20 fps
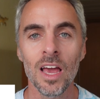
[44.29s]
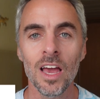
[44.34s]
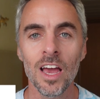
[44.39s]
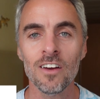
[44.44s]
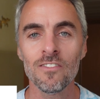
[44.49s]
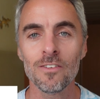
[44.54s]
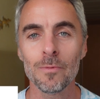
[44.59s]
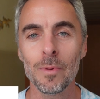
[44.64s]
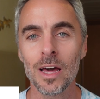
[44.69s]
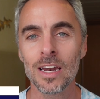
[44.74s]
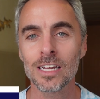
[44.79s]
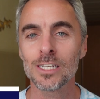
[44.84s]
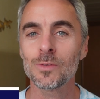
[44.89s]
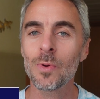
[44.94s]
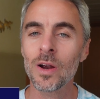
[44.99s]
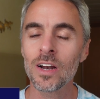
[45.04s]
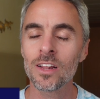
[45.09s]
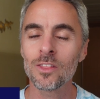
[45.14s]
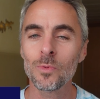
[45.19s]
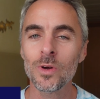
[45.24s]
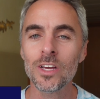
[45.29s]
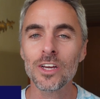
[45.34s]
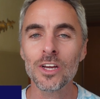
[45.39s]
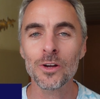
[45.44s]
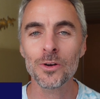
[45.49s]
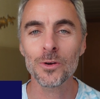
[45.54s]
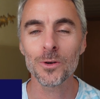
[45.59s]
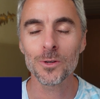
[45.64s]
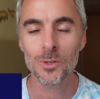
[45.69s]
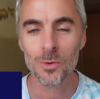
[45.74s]
Hey everybody, it's Brandon, the
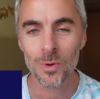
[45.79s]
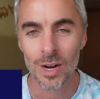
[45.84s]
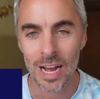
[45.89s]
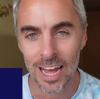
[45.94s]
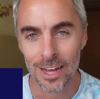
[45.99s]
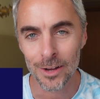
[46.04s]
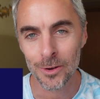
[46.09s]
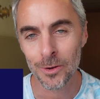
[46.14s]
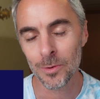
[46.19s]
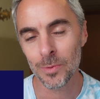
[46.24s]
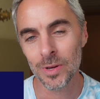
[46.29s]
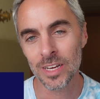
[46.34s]
Weekend Cruiser, where I go on a